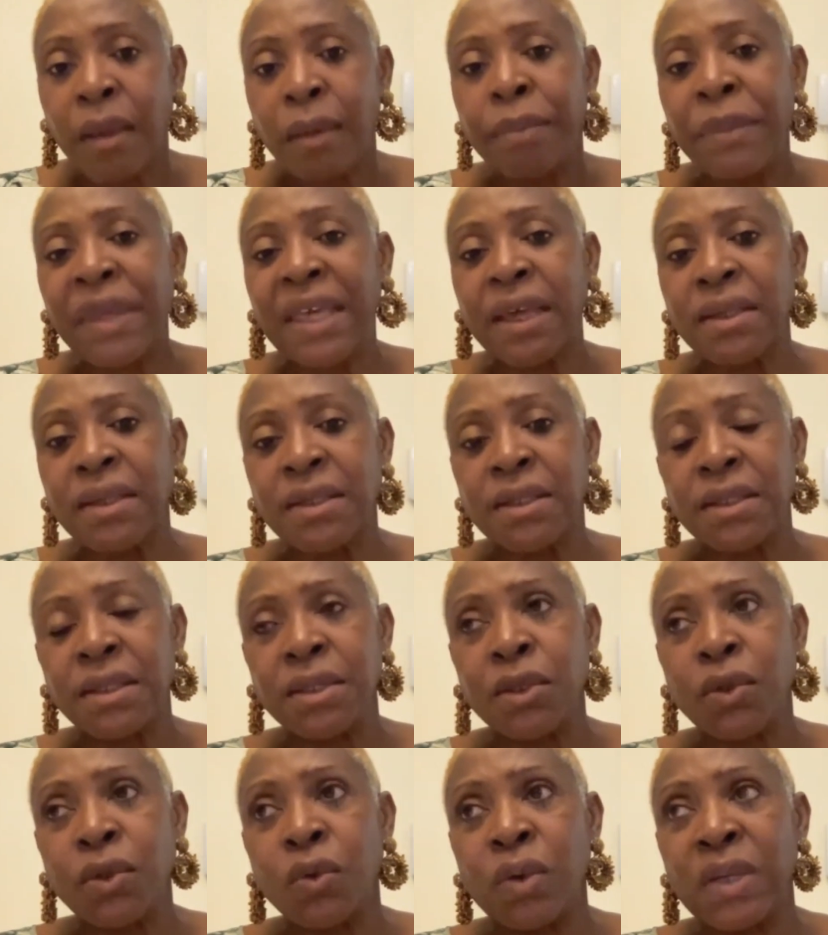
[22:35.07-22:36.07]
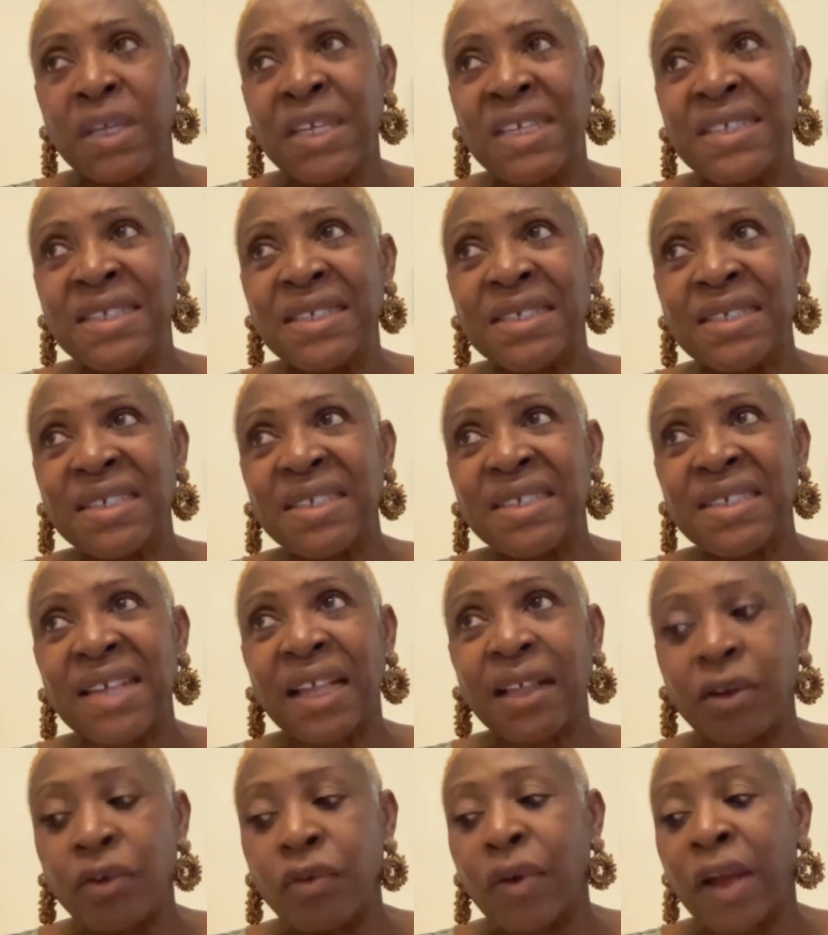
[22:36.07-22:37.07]
because it's
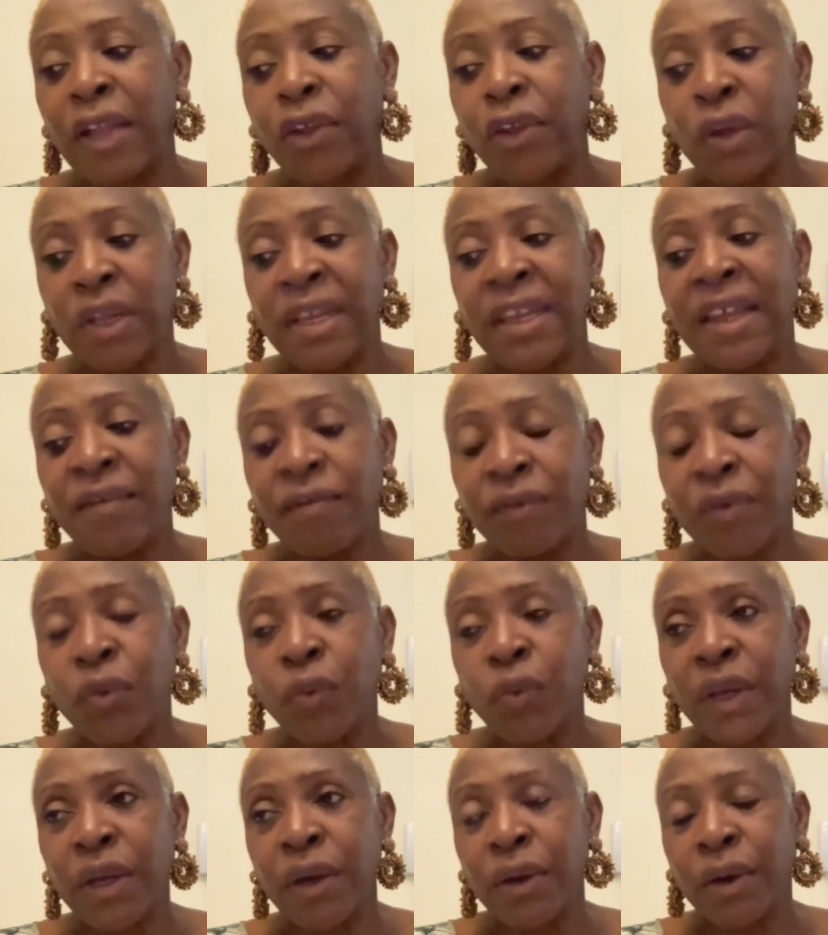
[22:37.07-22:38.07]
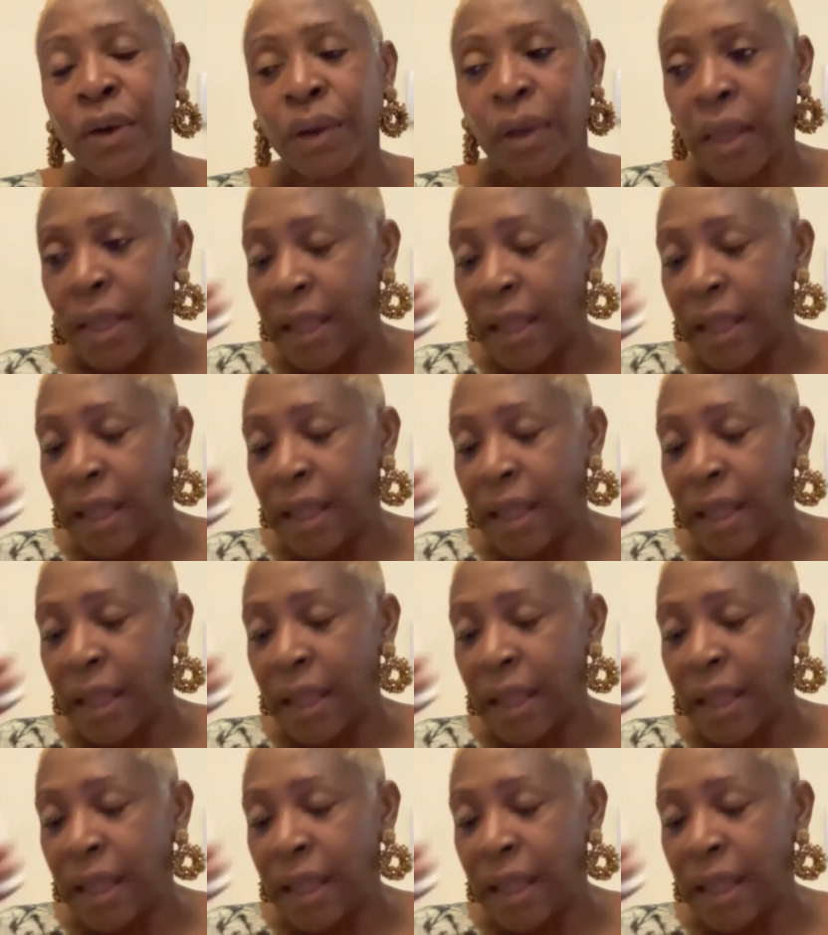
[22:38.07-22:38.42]
at the graduate level where